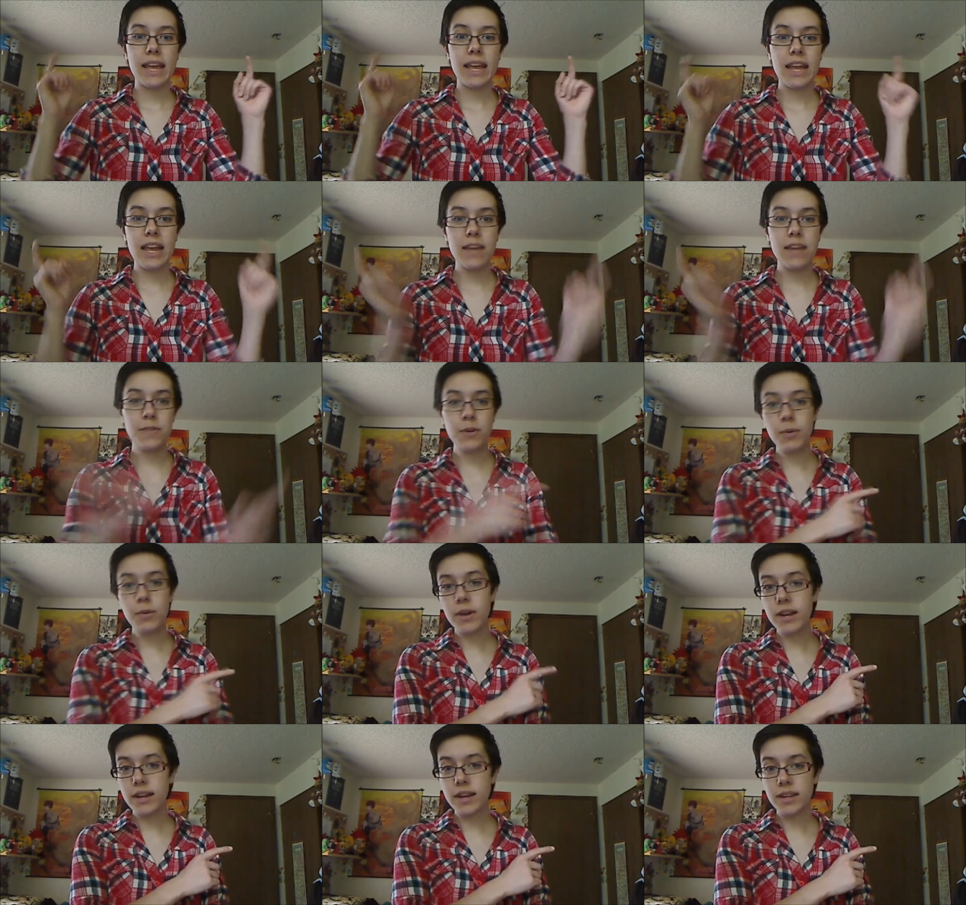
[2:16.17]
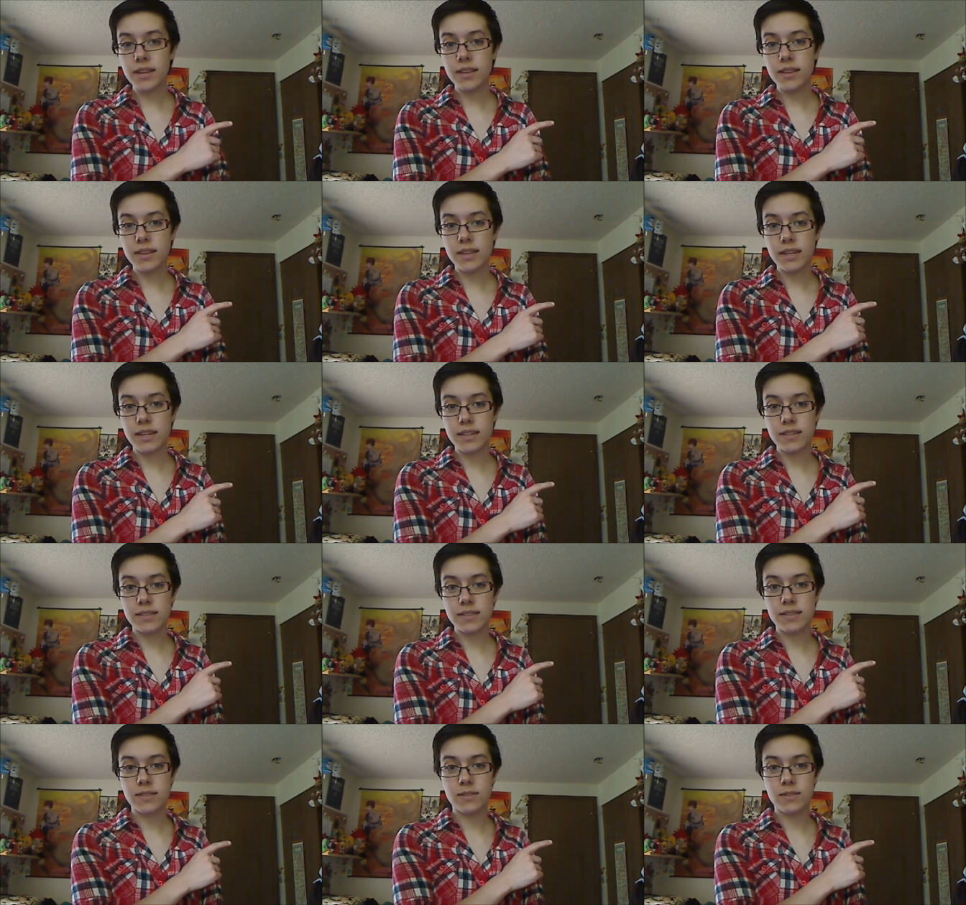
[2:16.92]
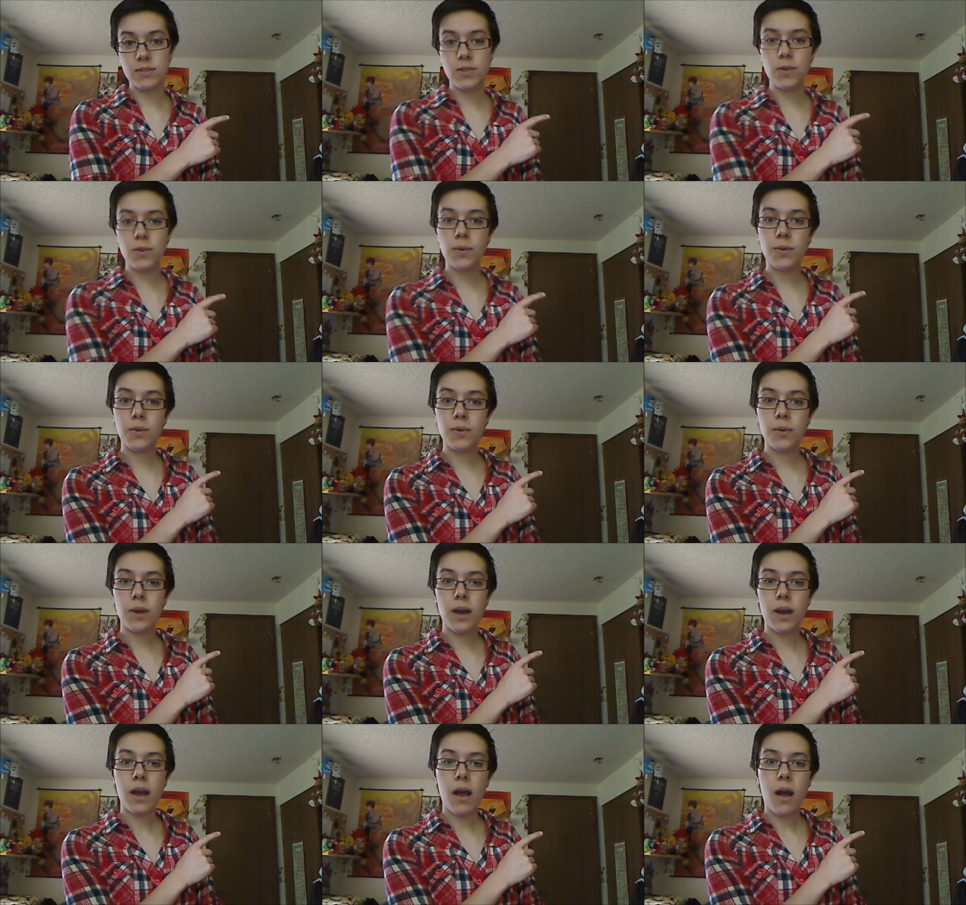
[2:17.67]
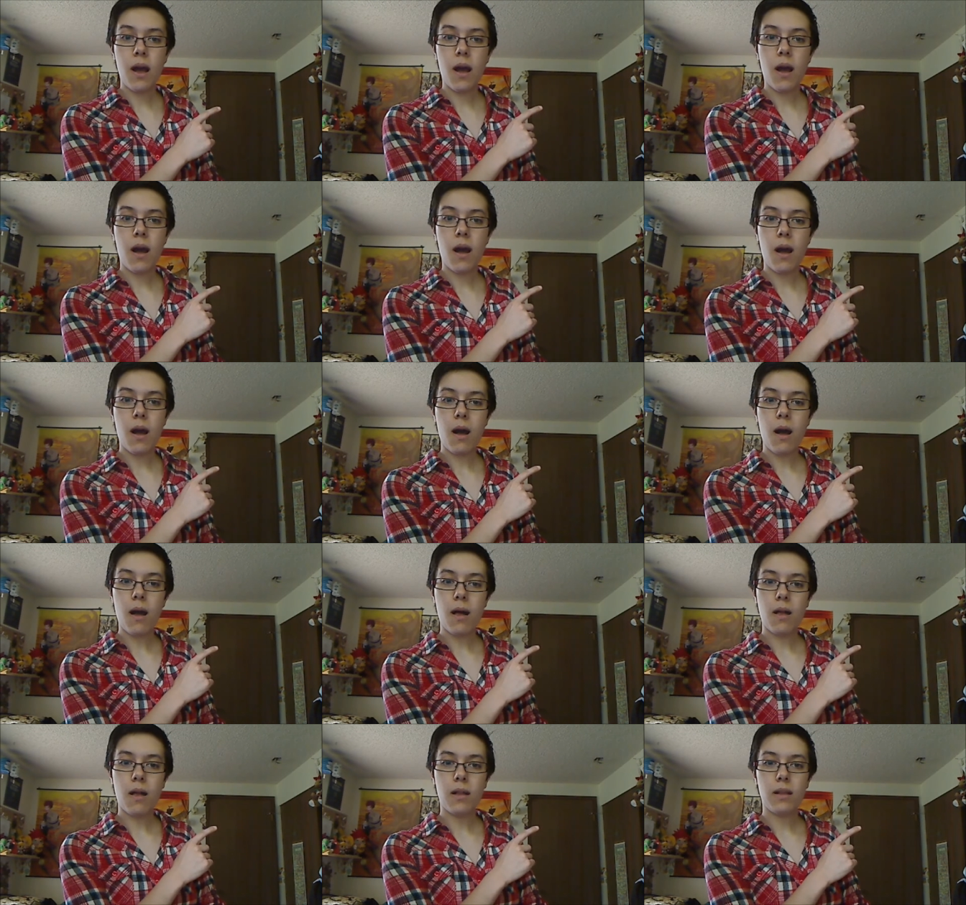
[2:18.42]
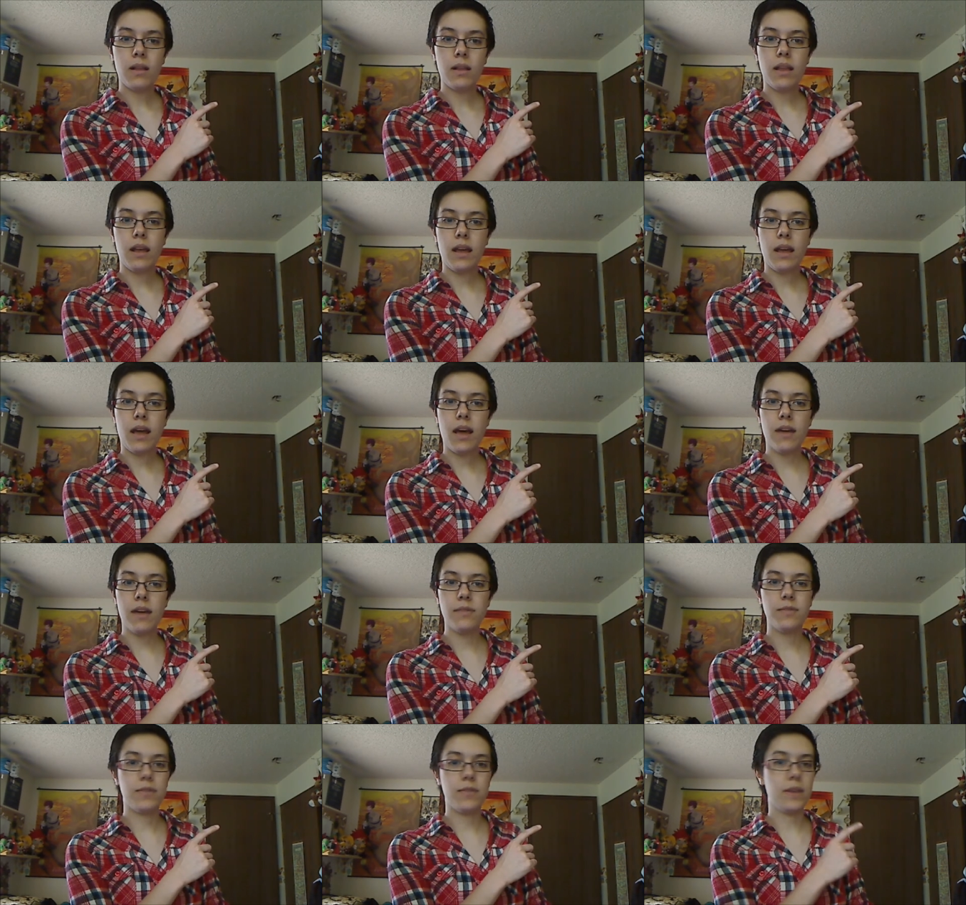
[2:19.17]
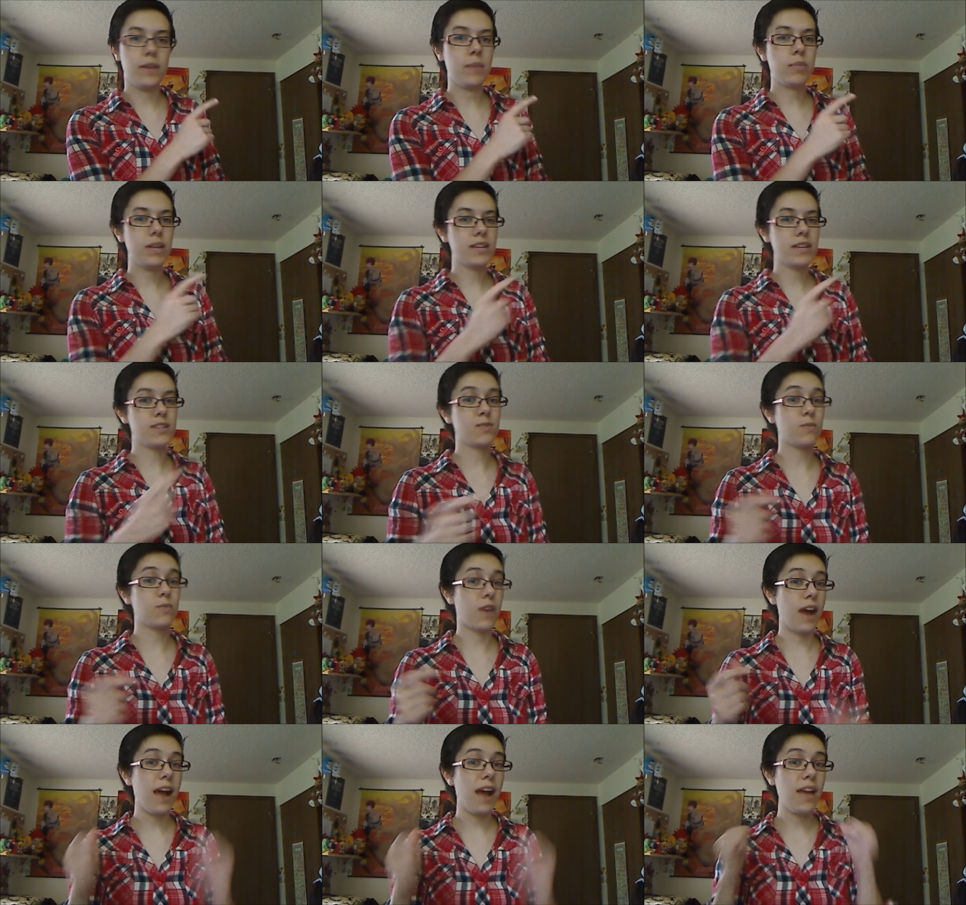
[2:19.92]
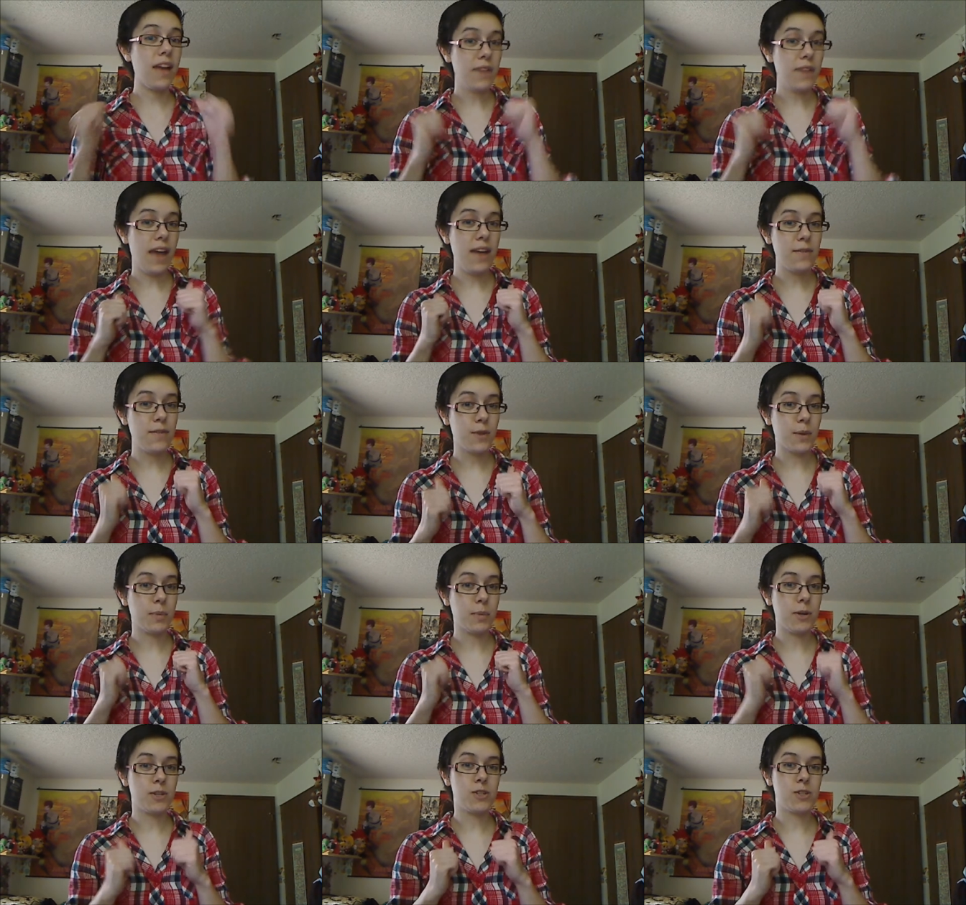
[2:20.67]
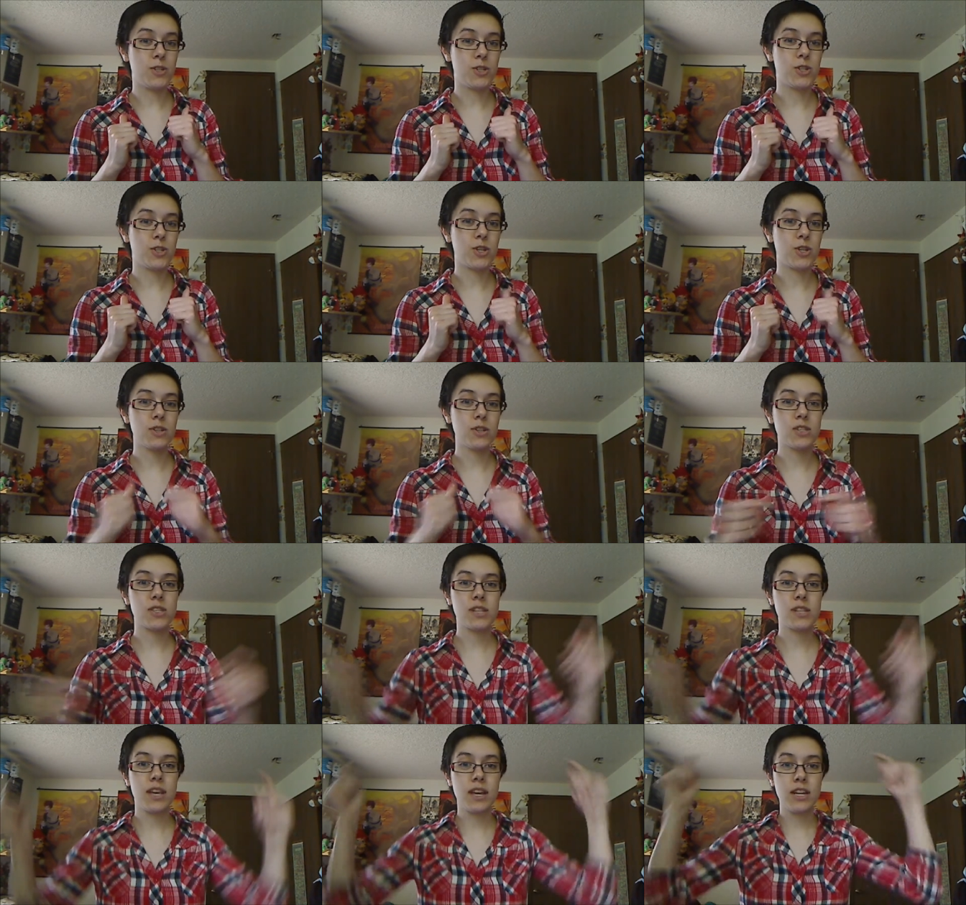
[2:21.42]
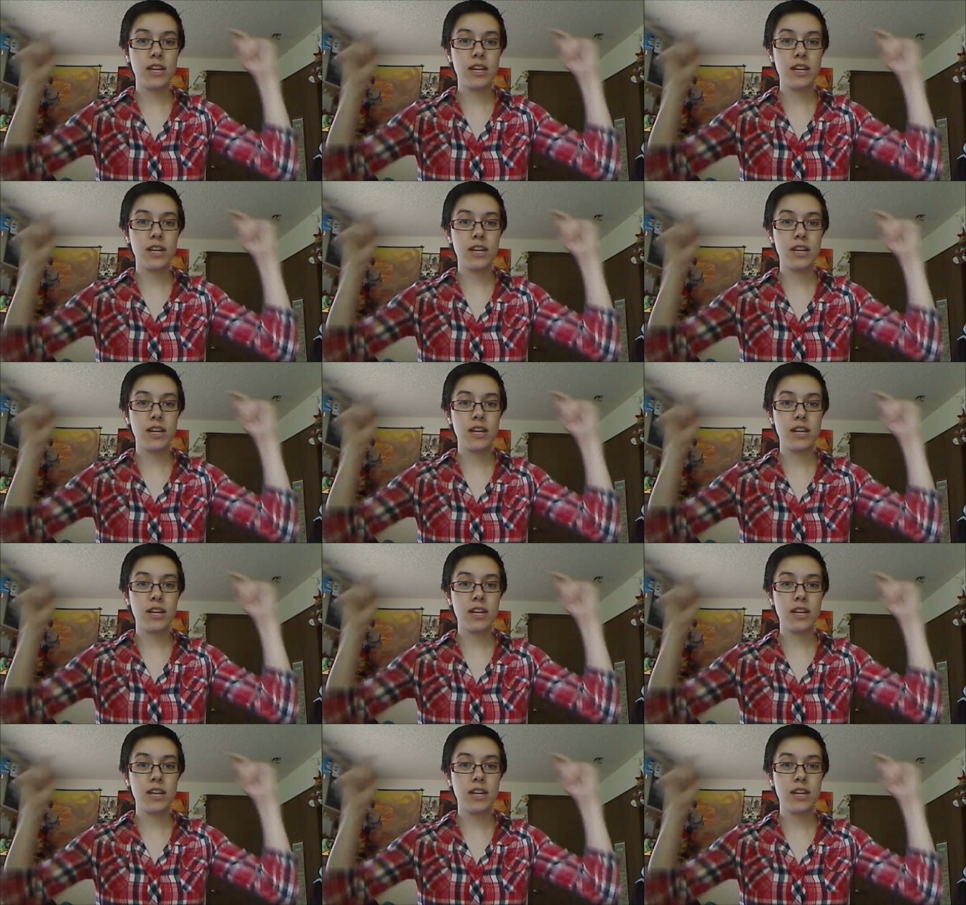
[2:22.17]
if you want any of the links to all of the places where I've ever purchased shirts,